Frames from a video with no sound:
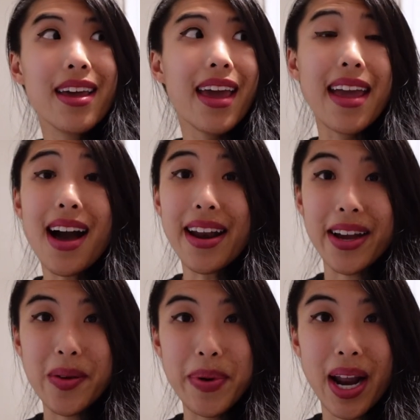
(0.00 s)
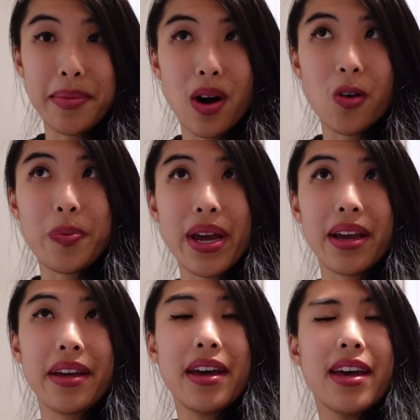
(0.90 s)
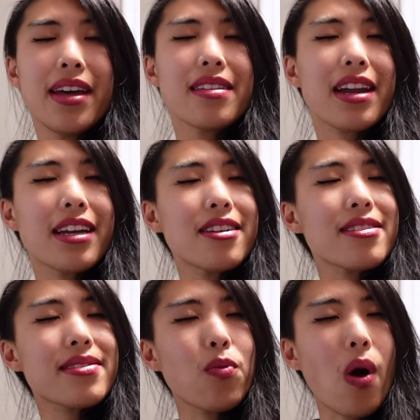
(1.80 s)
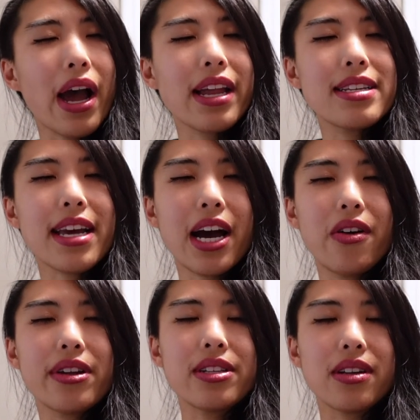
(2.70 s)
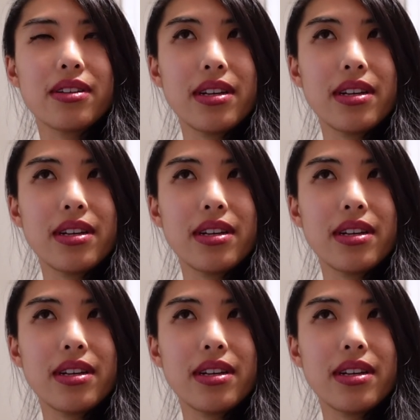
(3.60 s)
chaotic, but I'm hoping that I can just wind down